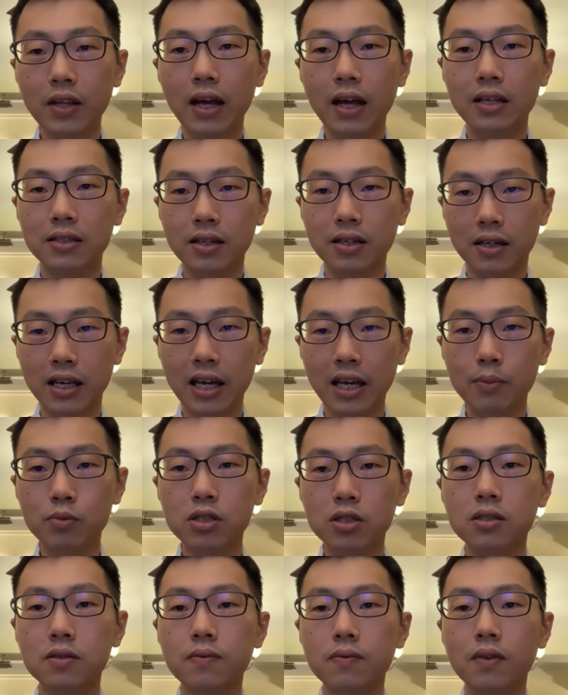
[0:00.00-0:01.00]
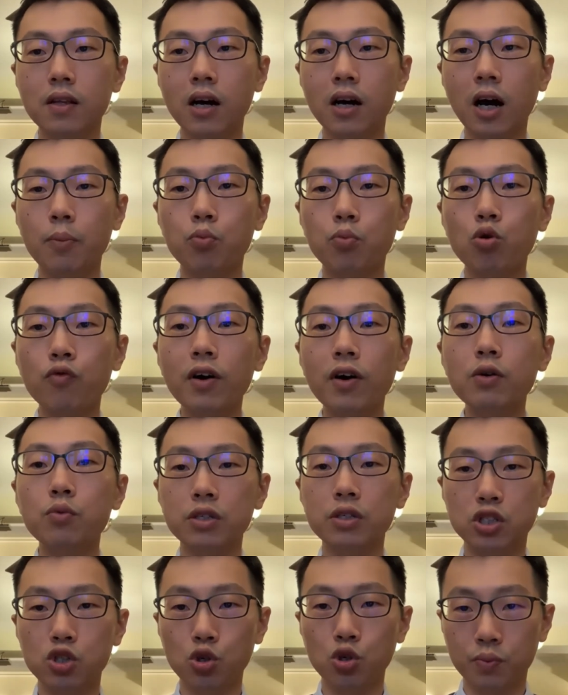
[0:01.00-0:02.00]
and the game's approval
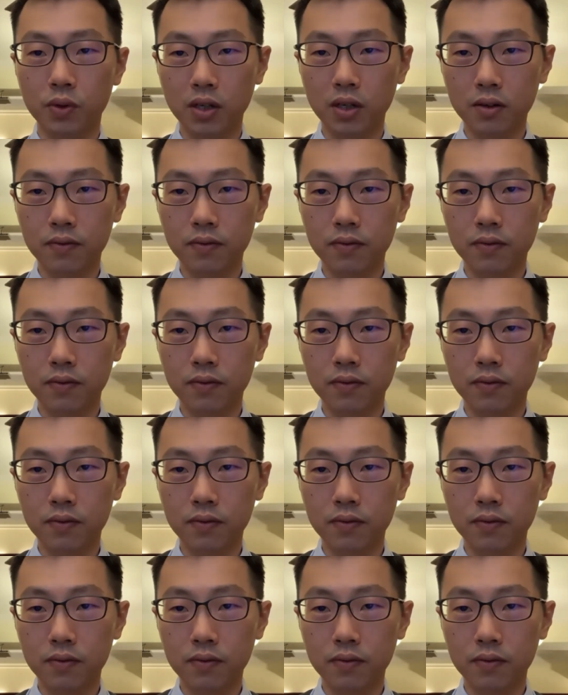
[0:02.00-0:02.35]
resumed.